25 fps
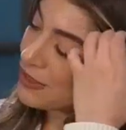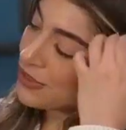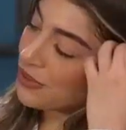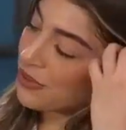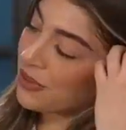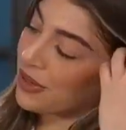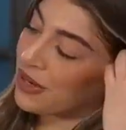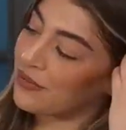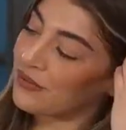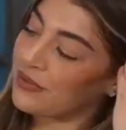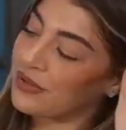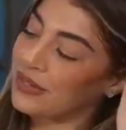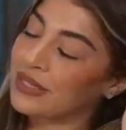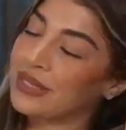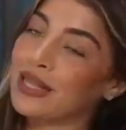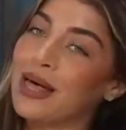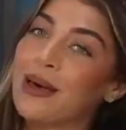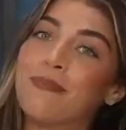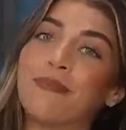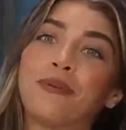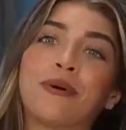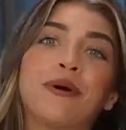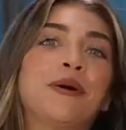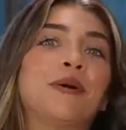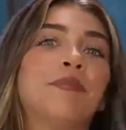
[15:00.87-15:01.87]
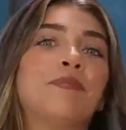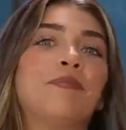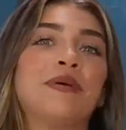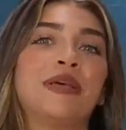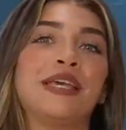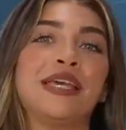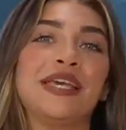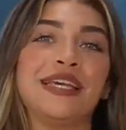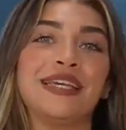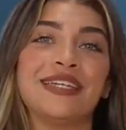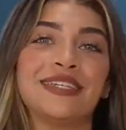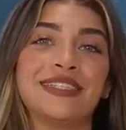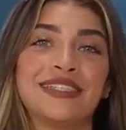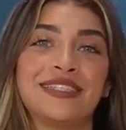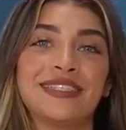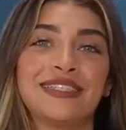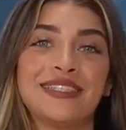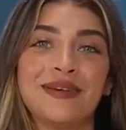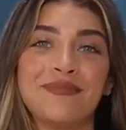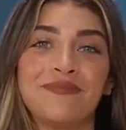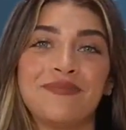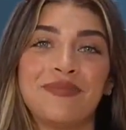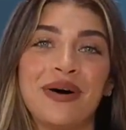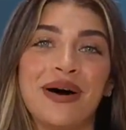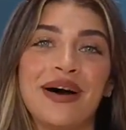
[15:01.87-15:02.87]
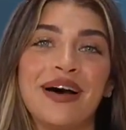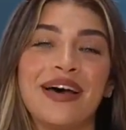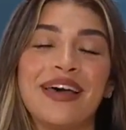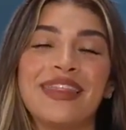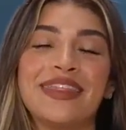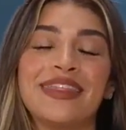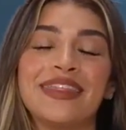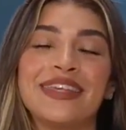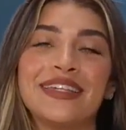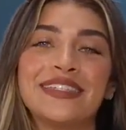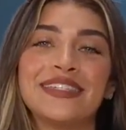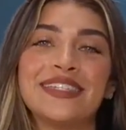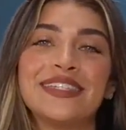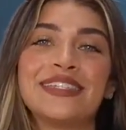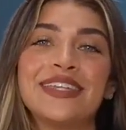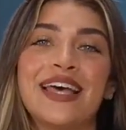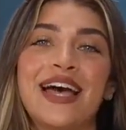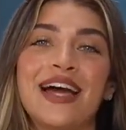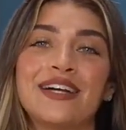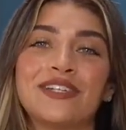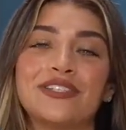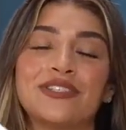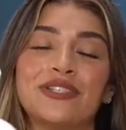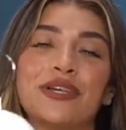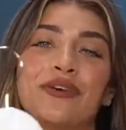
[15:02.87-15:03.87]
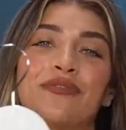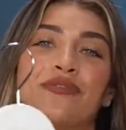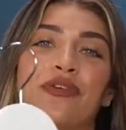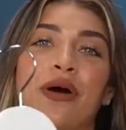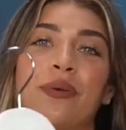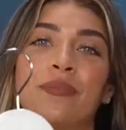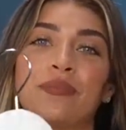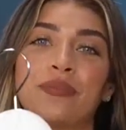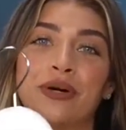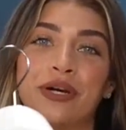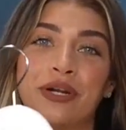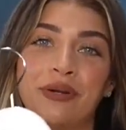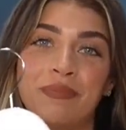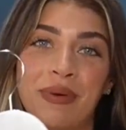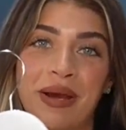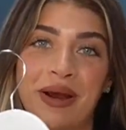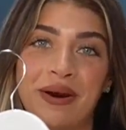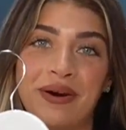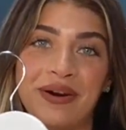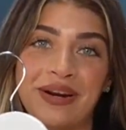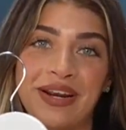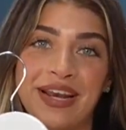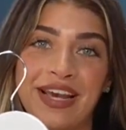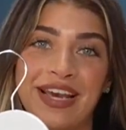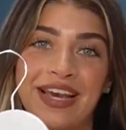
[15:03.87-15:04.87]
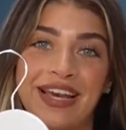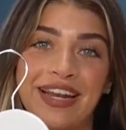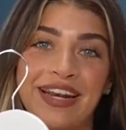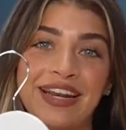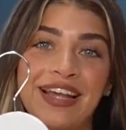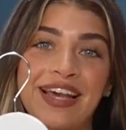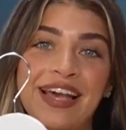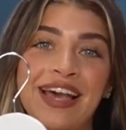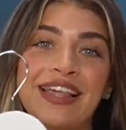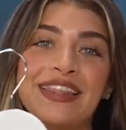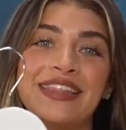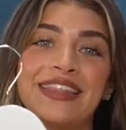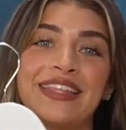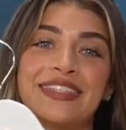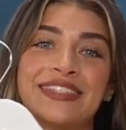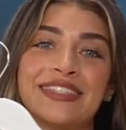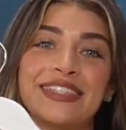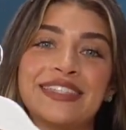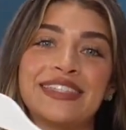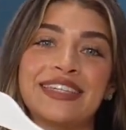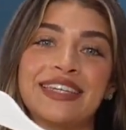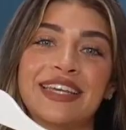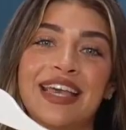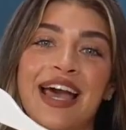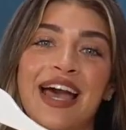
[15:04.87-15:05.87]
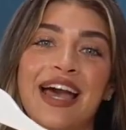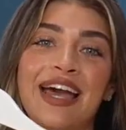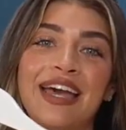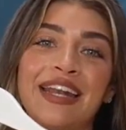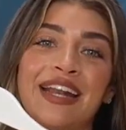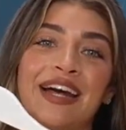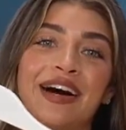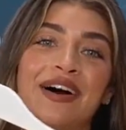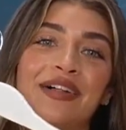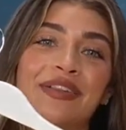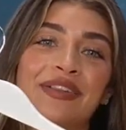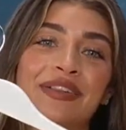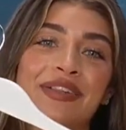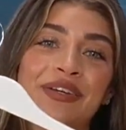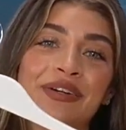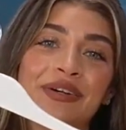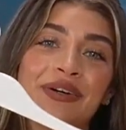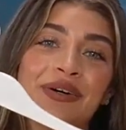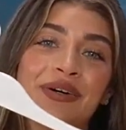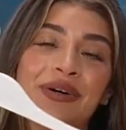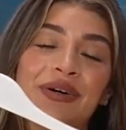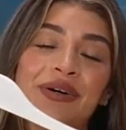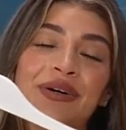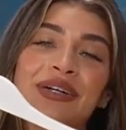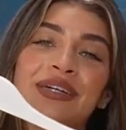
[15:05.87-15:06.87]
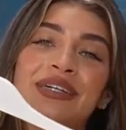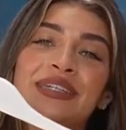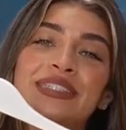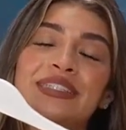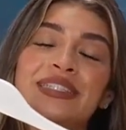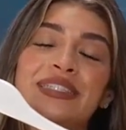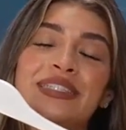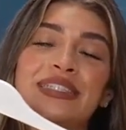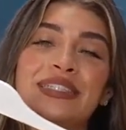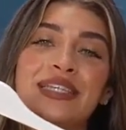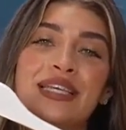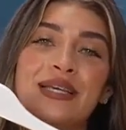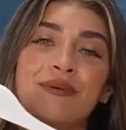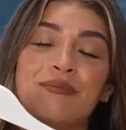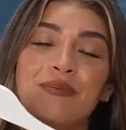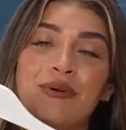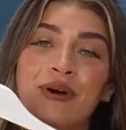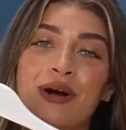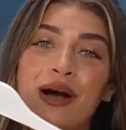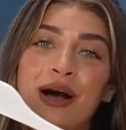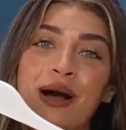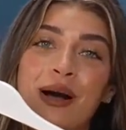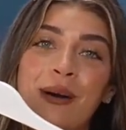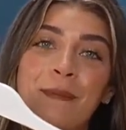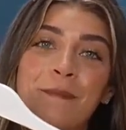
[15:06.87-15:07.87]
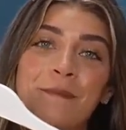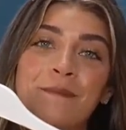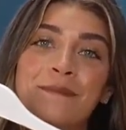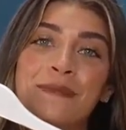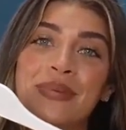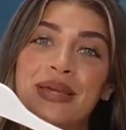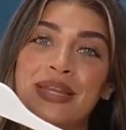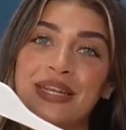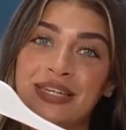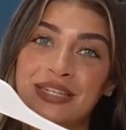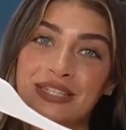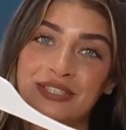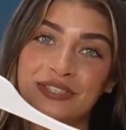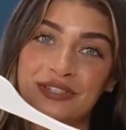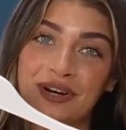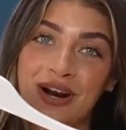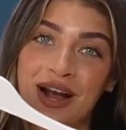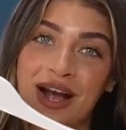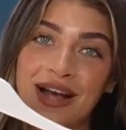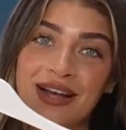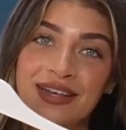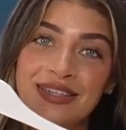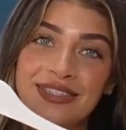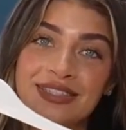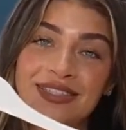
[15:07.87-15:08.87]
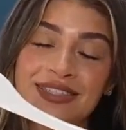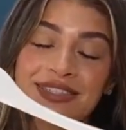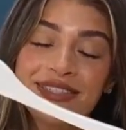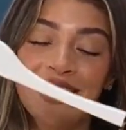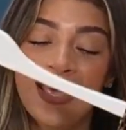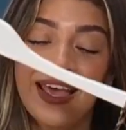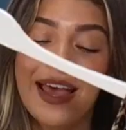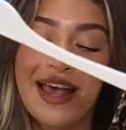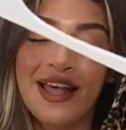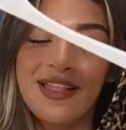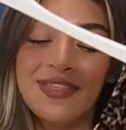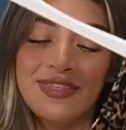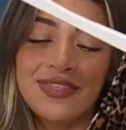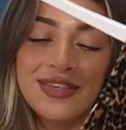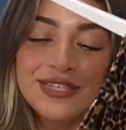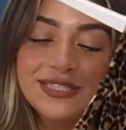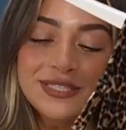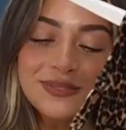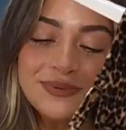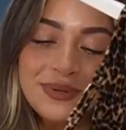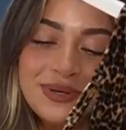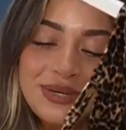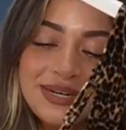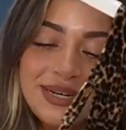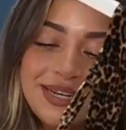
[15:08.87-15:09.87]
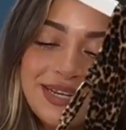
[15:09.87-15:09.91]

sort of a leopard piece, but this is actually from Good American, and this is again a little zebra mini dress. This one